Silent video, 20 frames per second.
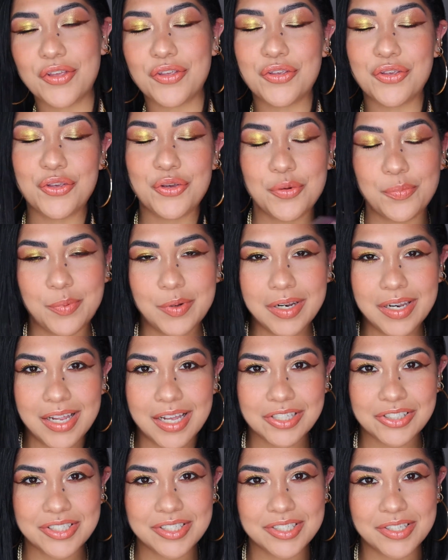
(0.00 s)
You put
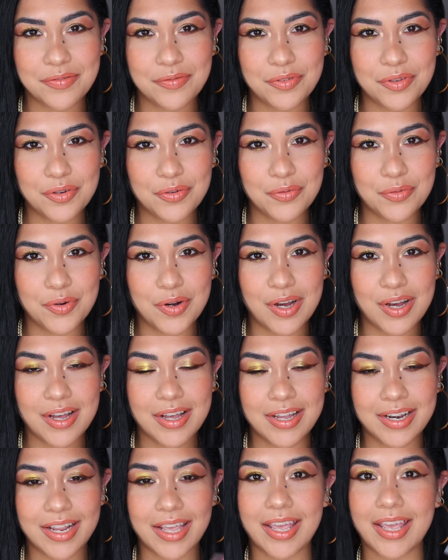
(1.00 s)
lashes if you
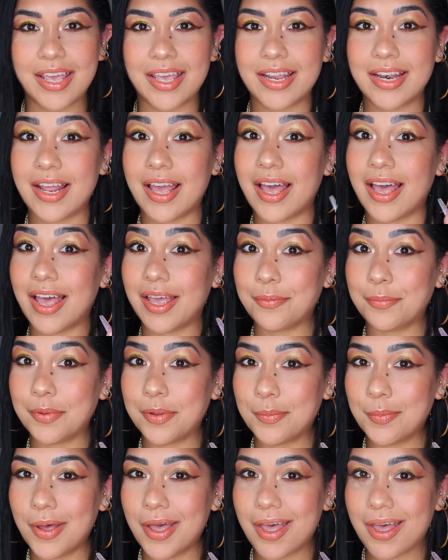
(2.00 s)
want, and I'll
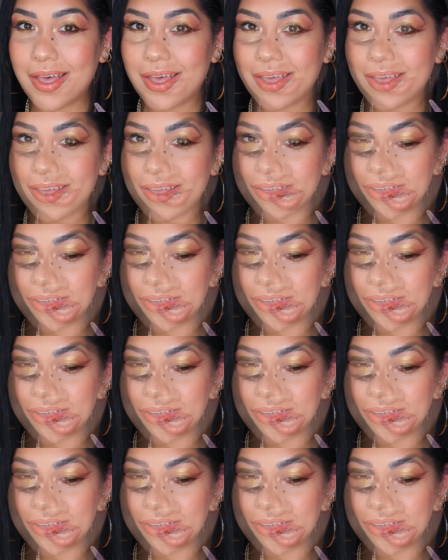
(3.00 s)
be back.